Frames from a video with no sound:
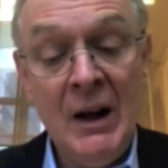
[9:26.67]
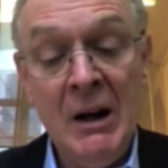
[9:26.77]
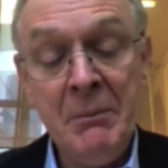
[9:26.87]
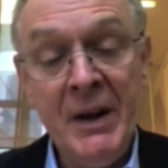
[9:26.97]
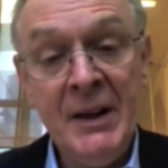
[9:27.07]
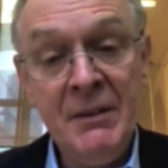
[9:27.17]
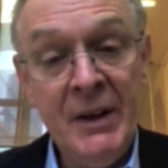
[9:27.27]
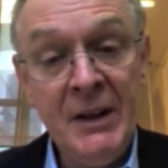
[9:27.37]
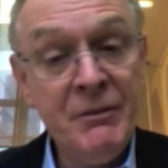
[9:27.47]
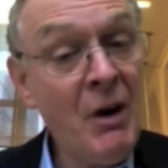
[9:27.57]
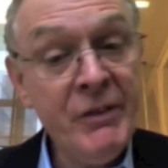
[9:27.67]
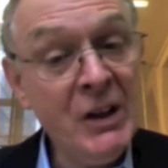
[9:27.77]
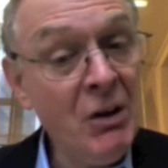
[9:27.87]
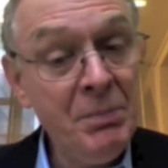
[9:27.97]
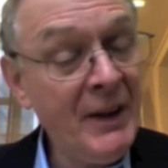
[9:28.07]
in very
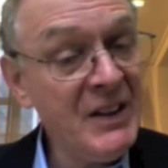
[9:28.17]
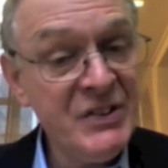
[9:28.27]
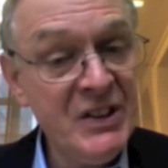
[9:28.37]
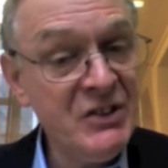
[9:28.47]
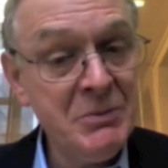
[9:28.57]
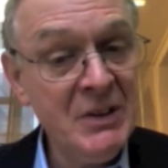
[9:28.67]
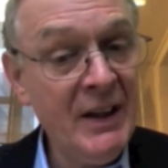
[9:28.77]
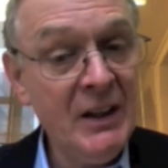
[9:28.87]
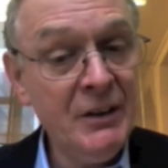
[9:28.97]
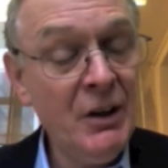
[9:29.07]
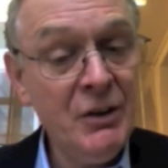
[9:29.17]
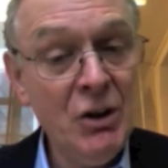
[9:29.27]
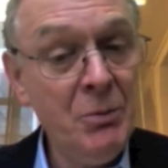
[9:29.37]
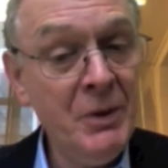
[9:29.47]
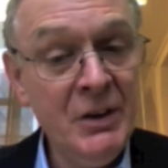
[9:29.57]
complex systems like
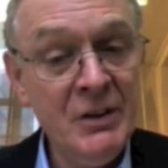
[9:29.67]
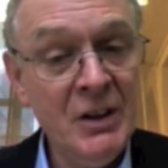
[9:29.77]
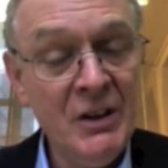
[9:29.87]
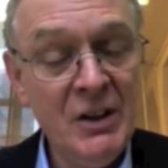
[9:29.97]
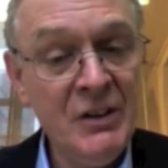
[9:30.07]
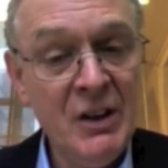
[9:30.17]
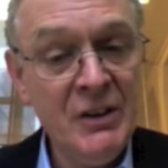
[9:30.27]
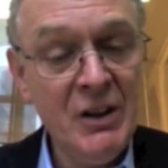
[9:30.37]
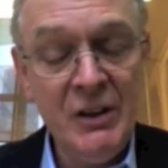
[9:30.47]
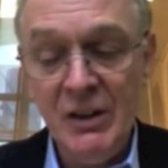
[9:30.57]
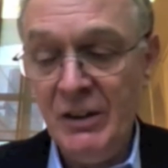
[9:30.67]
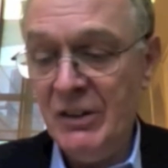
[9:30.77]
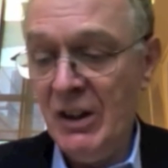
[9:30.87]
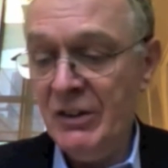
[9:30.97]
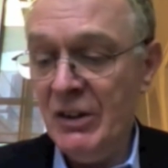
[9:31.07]
human
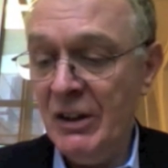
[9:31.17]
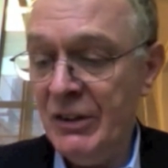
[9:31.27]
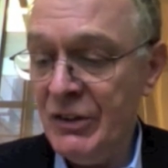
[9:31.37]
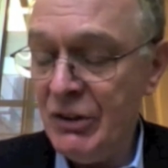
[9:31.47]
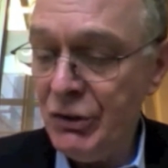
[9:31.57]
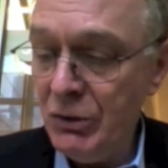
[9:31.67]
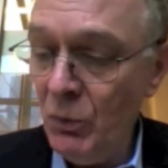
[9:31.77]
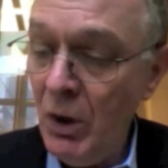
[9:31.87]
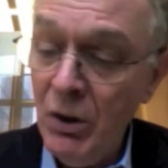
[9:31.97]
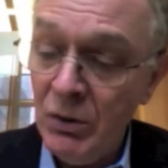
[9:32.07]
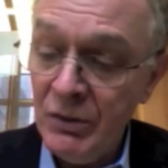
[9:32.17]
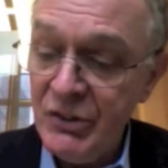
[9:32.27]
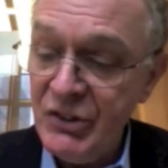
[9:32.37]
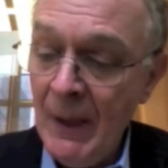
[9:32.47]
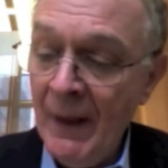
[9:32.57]
and the social
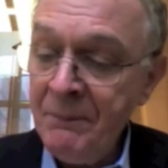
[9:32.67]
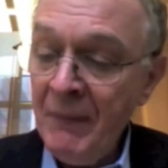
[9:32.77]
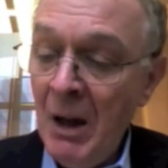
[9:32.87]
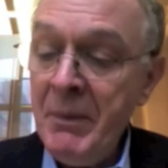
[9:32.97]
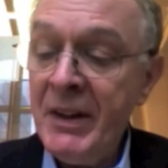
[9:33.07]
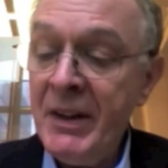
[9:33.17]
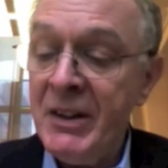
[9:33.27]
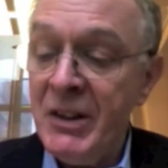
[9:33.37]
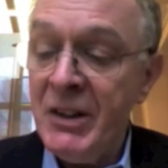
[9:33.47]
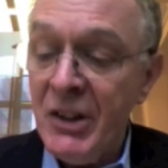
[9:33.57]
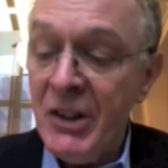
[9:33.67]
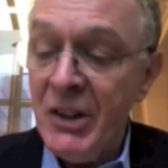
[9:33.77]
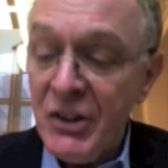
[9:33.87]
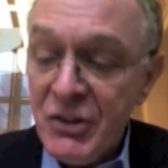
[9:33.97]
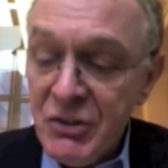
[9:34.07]
worlds. I mean, it
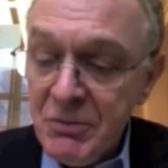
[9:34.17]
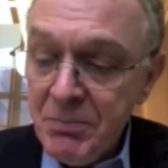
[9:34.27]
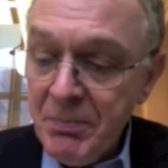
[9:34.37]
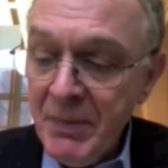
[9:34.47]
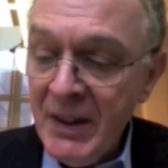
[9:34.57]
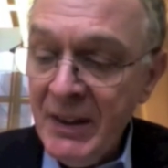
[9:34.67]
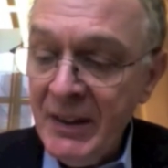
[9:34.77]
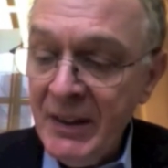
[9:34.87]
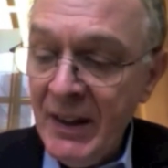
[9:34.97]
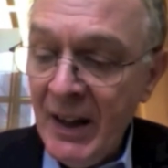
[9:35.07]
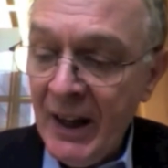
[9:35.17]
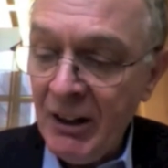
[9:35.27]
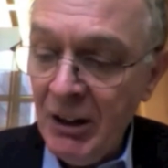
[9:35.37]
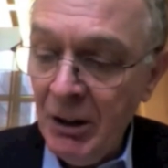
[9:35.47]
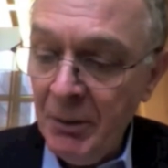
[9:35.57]
doesn't mean that
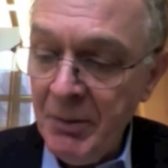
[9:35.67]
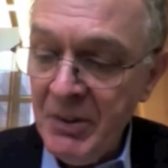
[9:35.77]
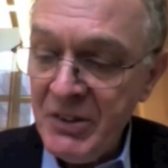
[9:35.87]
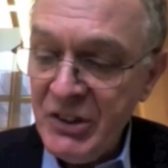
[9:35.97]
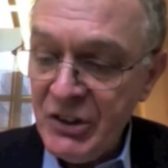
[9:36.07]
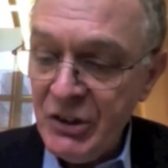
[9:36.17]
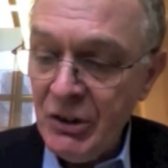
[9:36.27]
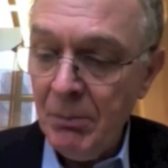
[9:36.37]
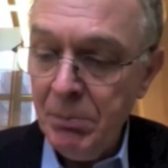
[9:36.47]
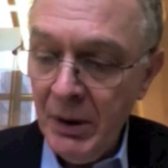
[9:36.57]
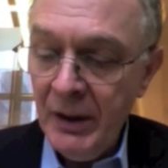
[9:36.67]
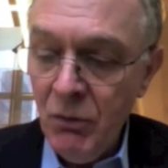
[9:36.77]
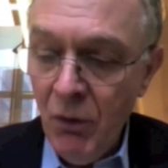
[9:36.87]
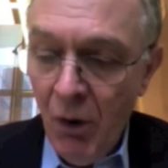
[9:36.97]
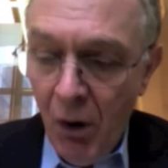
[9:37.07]
economics is
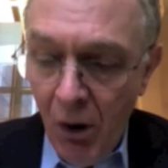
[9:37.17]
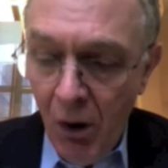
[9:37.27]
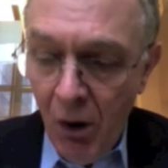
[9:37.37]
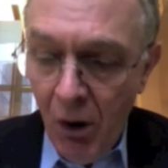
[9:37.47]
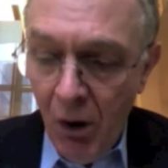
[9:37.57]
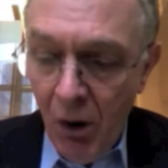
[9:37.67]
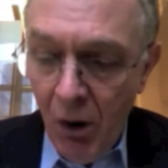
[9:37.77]
completely wrong.